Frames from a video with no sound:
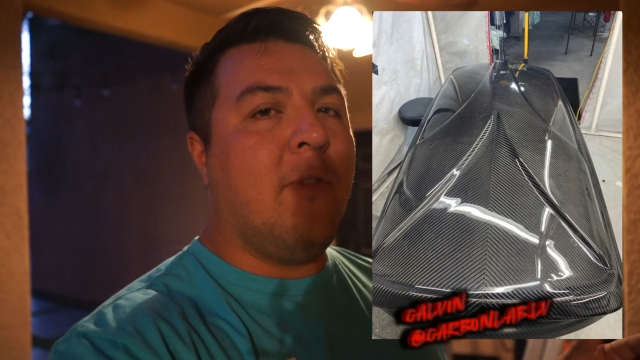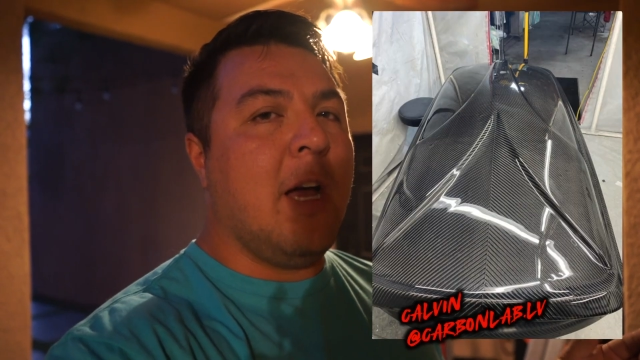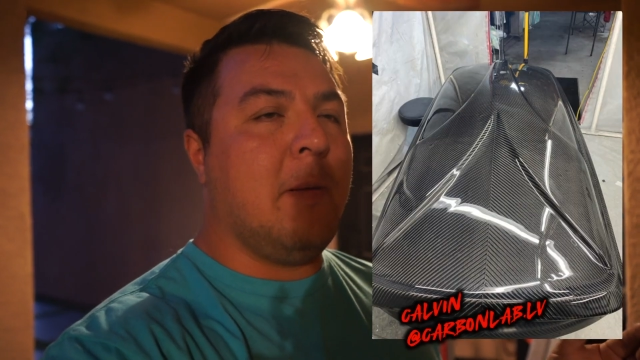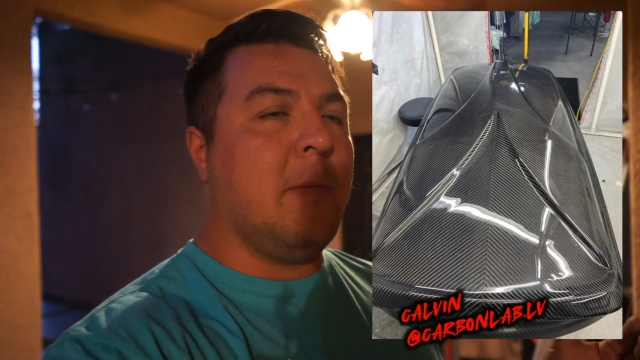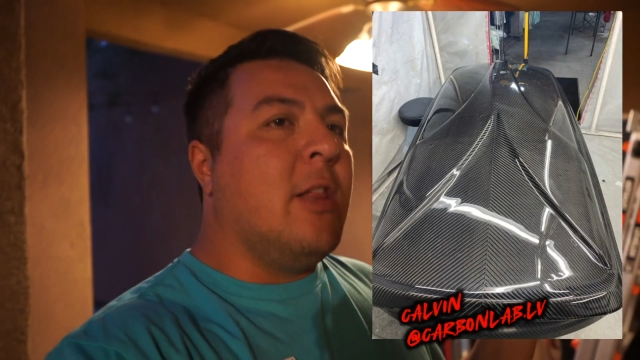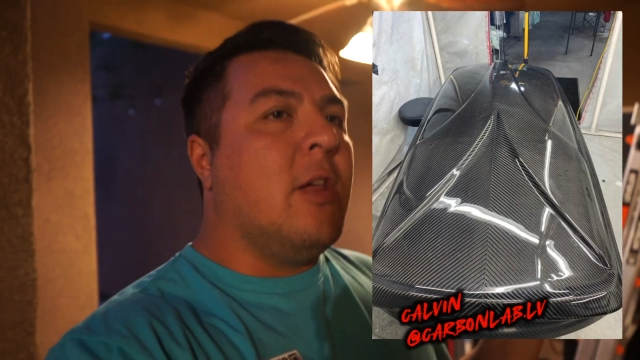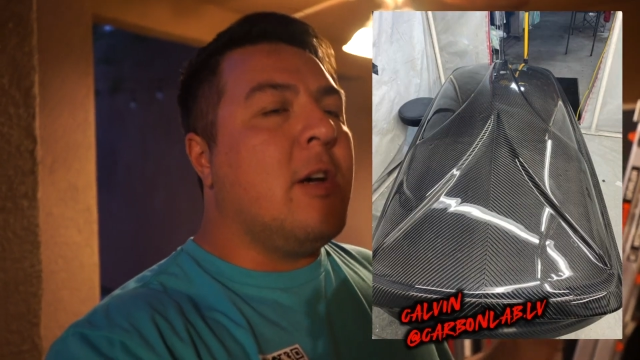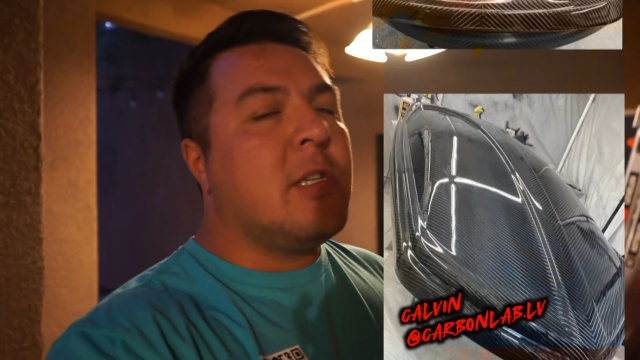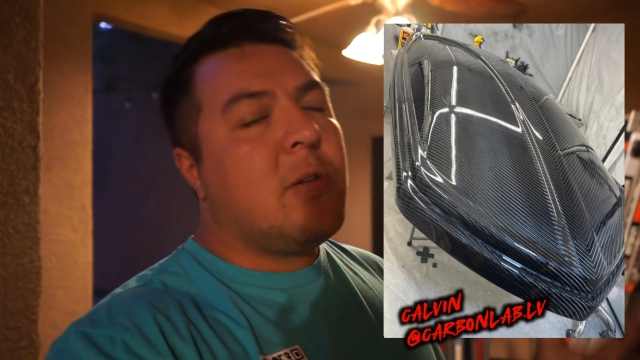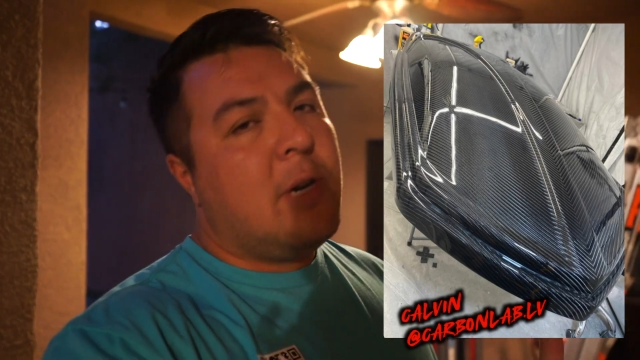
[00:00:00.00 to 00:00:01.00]
fiber.
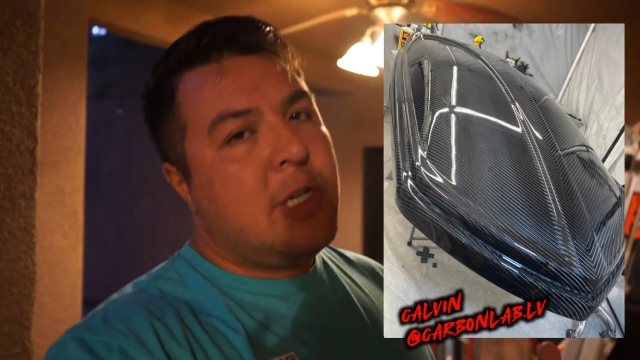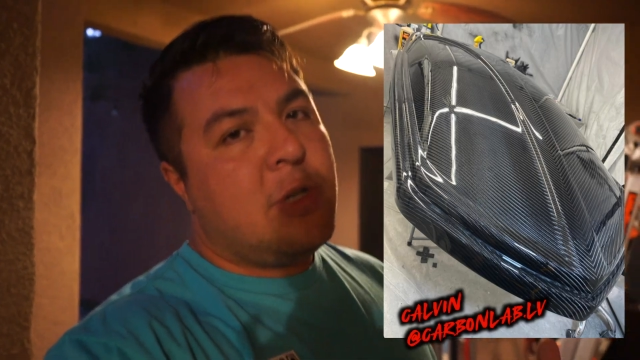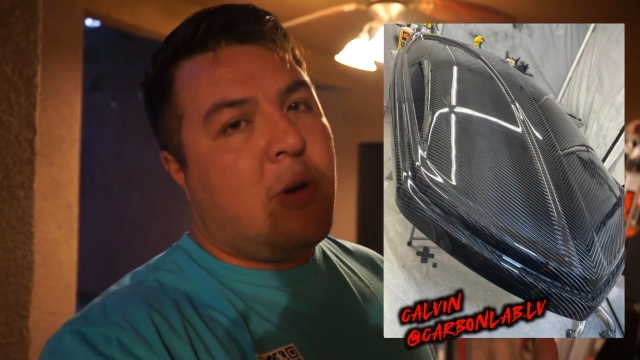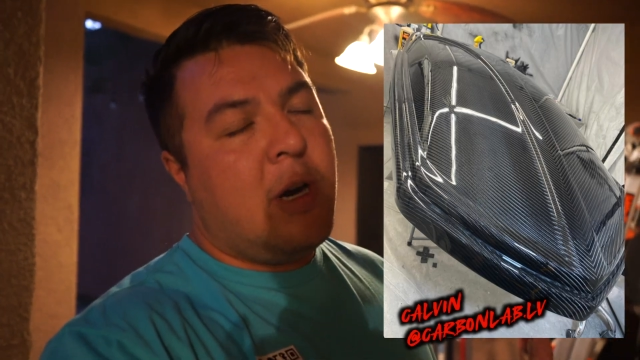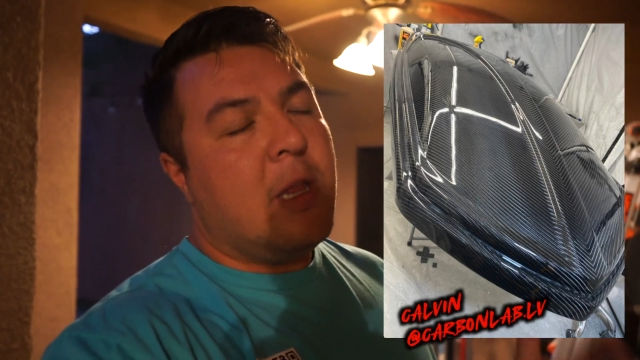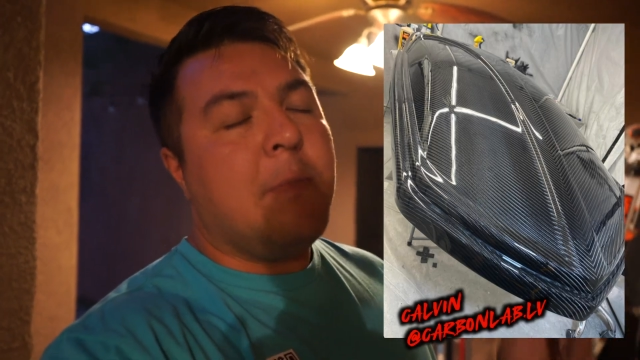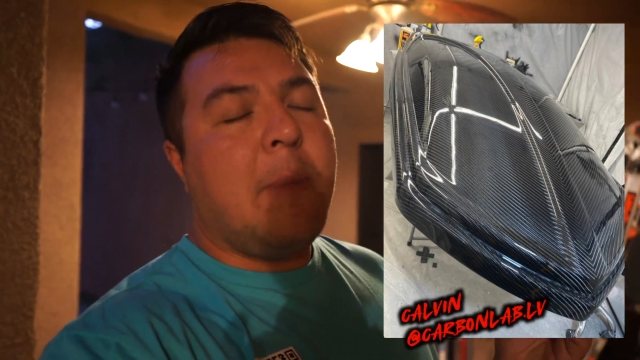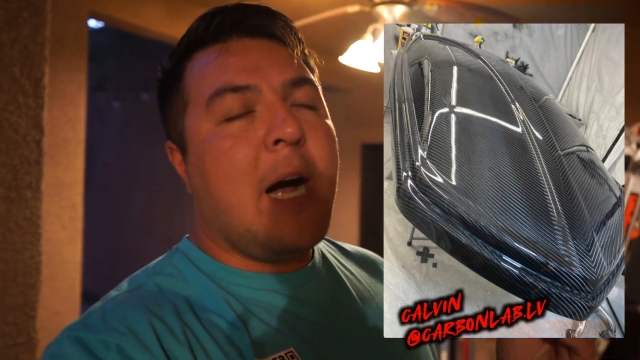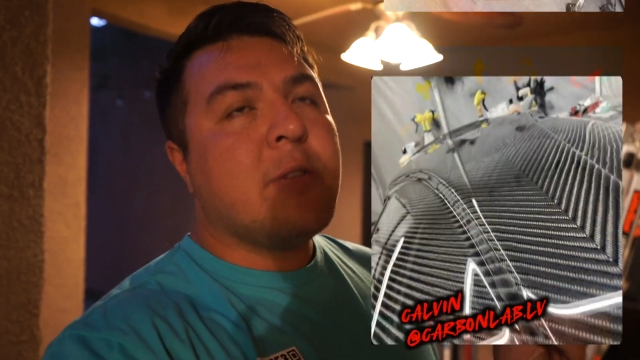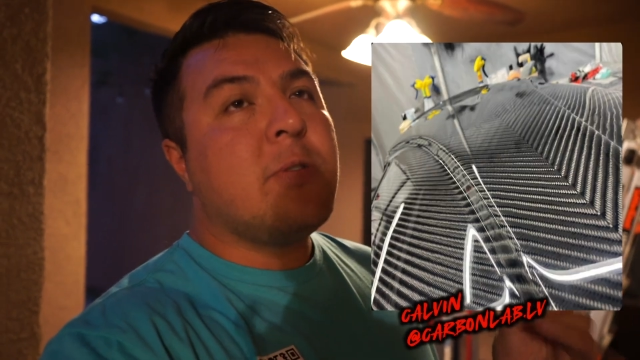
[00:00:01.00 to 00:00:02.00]
Long story short, the
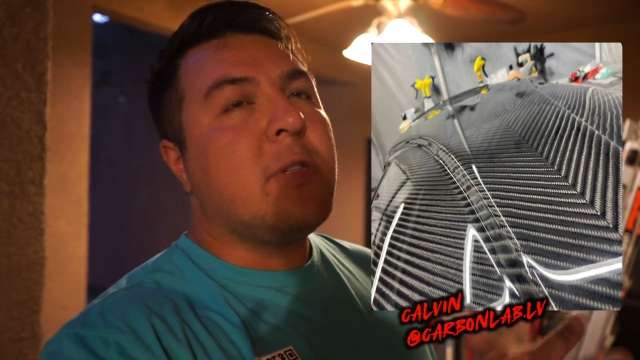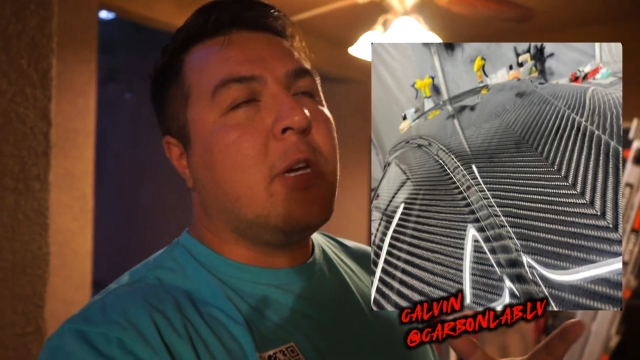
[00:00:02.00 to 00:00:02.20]
box was